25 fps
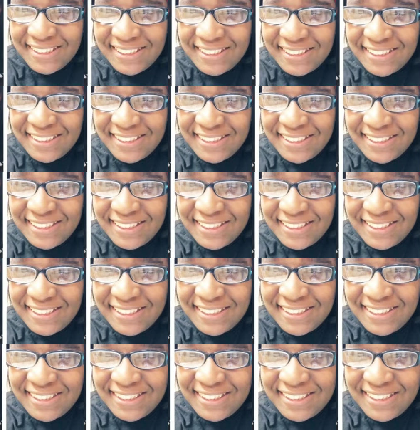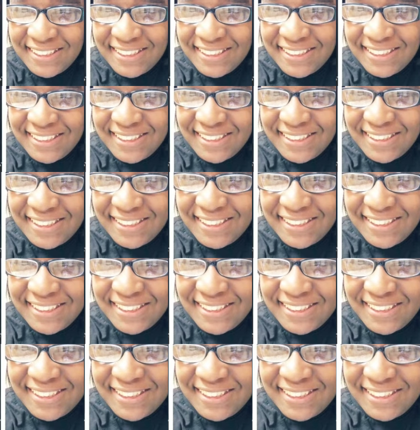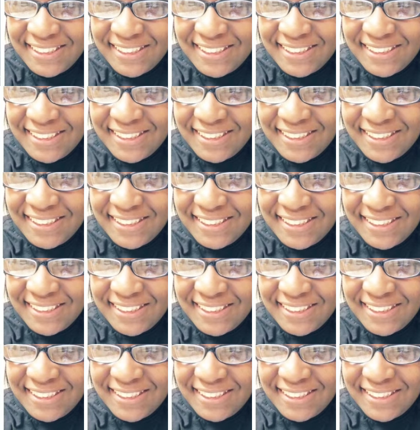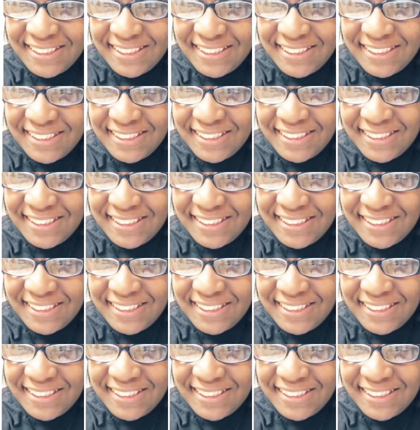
(silence)